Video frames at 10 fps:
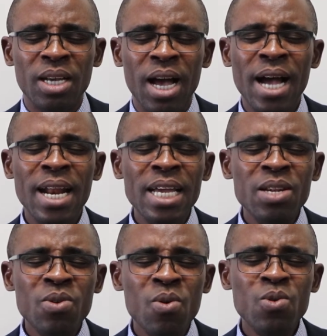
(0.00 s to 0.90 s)
And I
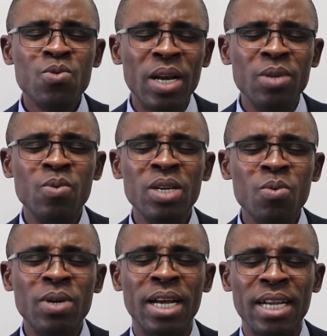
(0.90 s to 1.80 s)
know you are the only
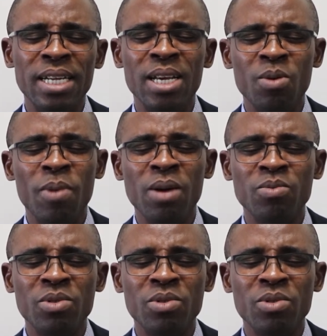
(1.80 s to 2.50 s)
one that can help us